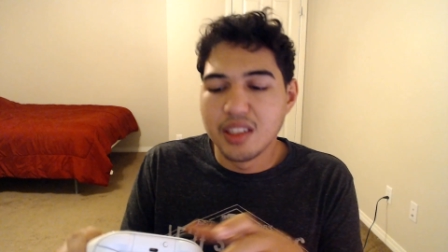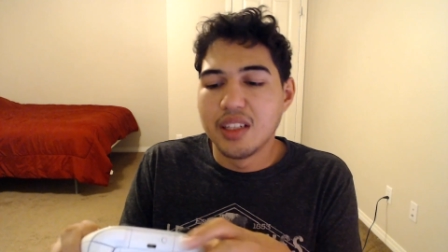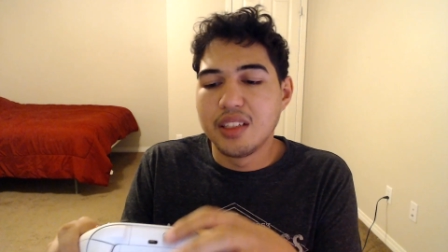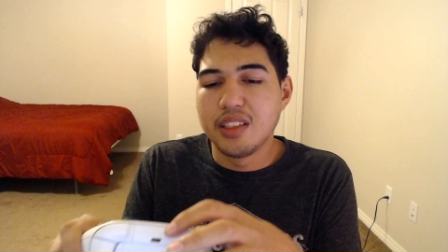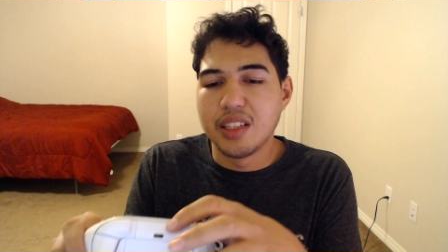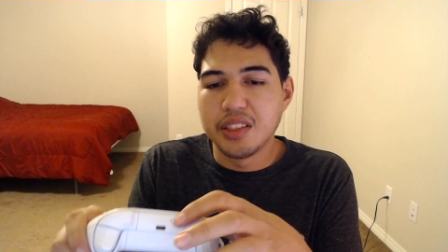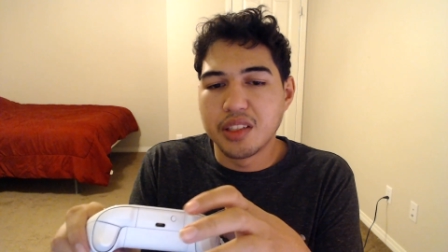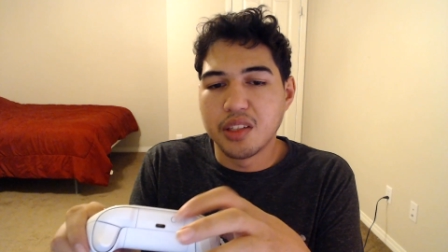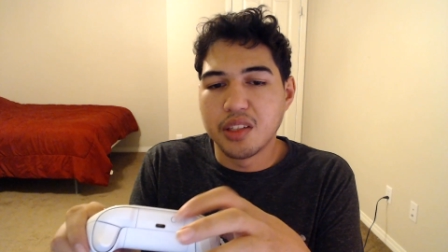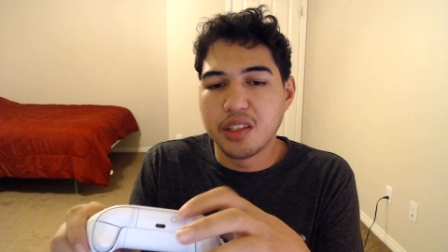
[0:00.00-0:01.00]
then you're
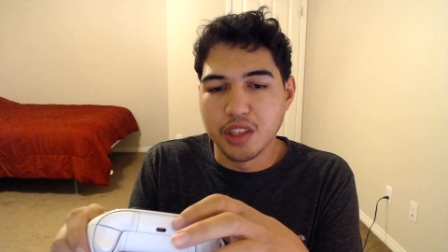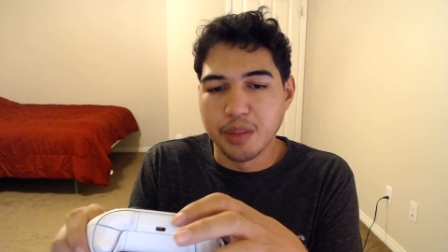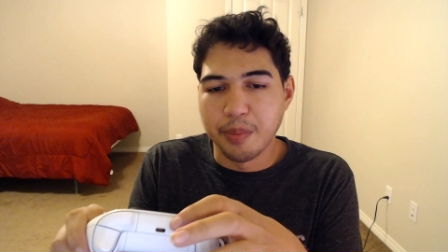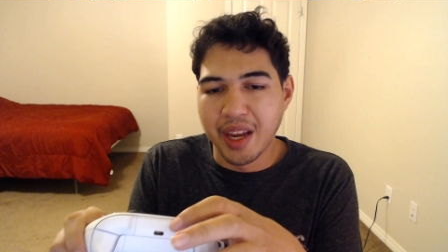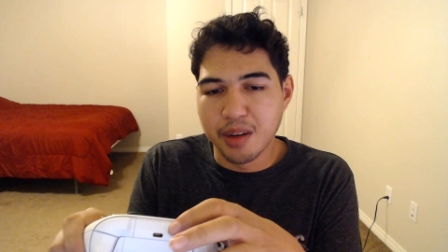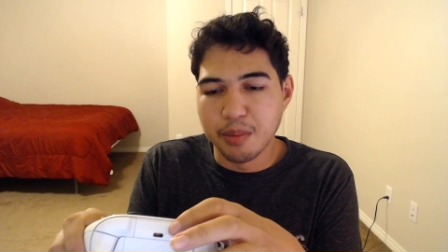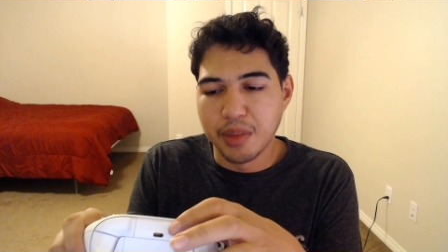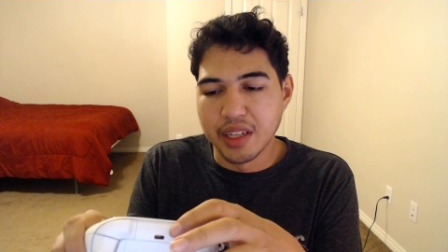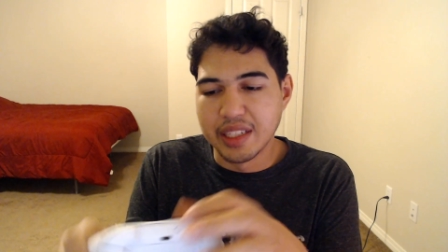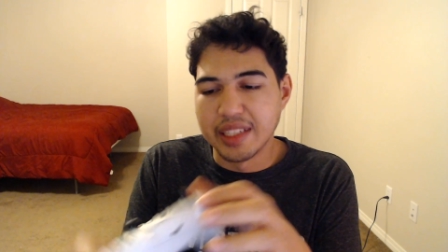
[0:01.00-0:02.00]
going to hold the pair
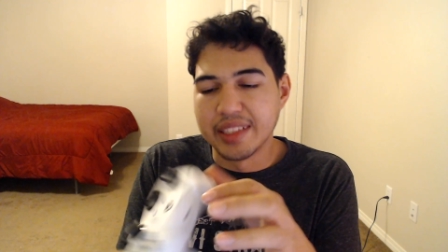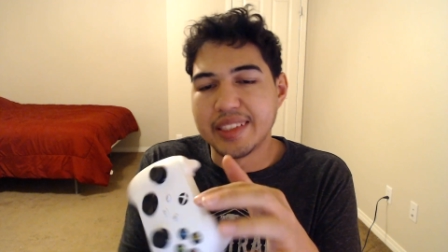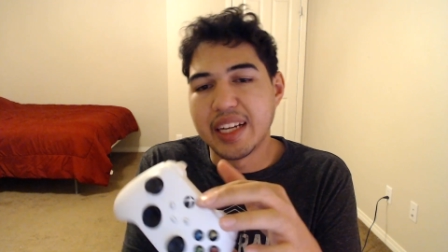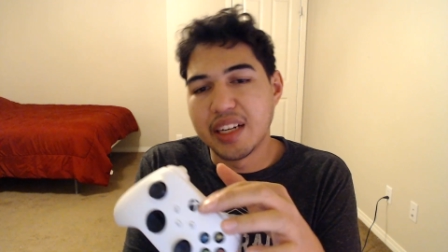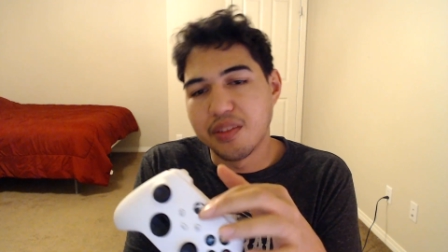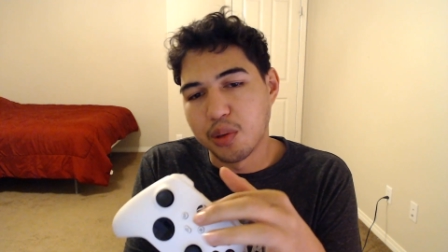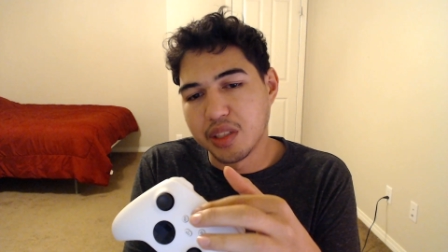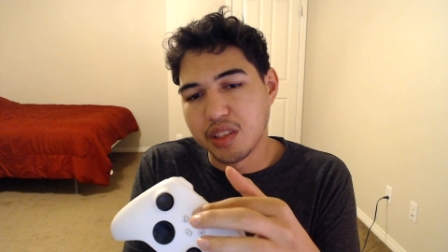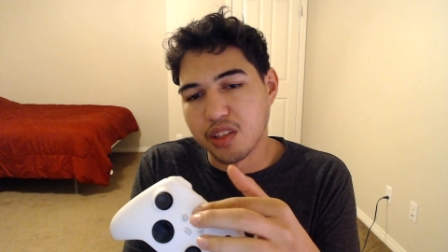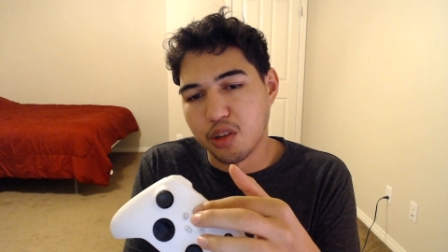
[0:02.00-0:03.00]
button instead of
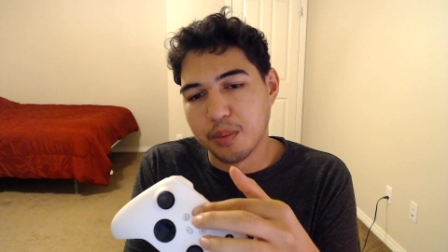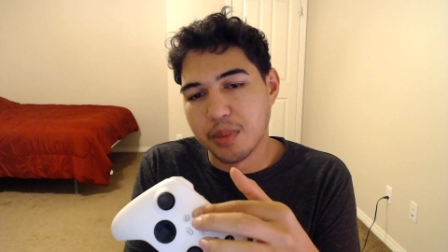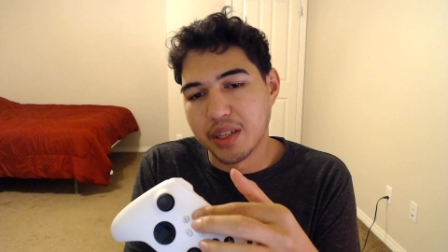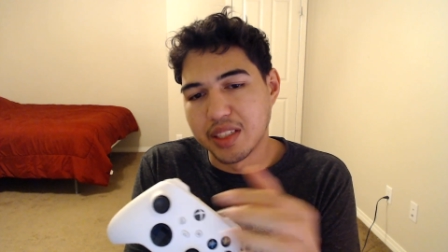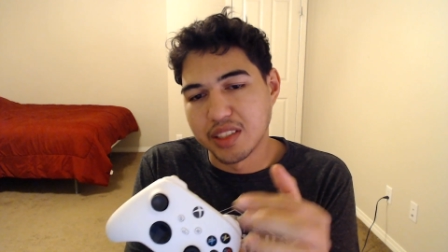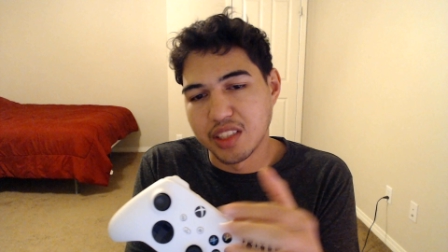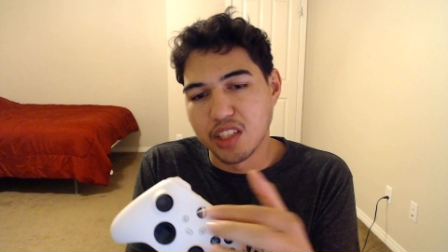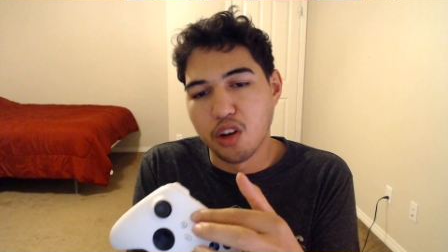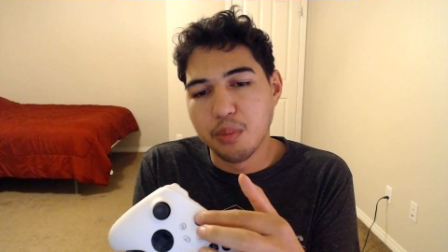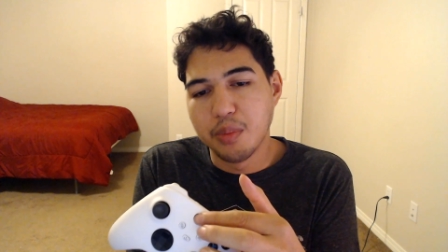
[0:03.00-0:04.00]
holding the home button, because the
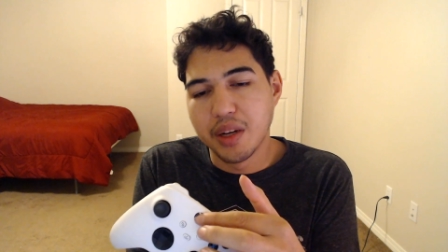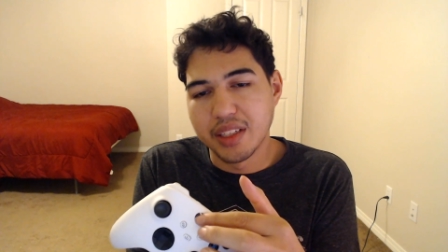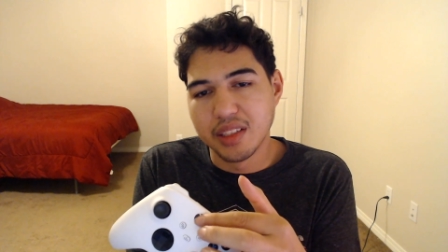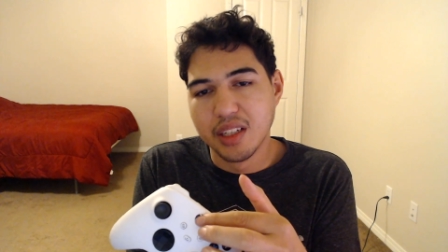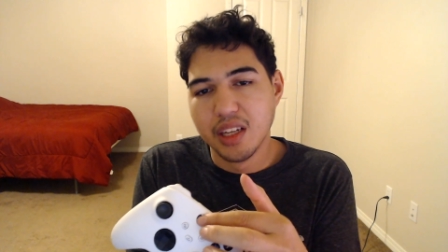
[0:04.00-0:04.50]
home button